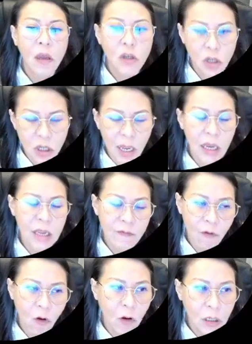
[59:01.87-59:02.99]
she can live
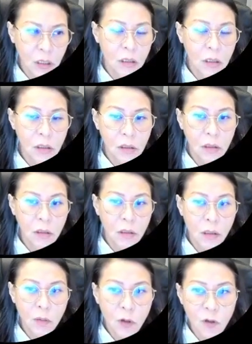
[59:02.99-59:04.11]
longer
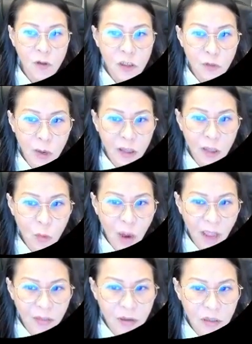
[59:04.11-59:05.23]
because this metal will
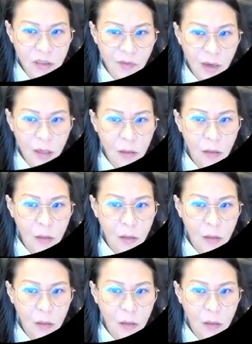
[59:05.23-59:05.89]
handle this fella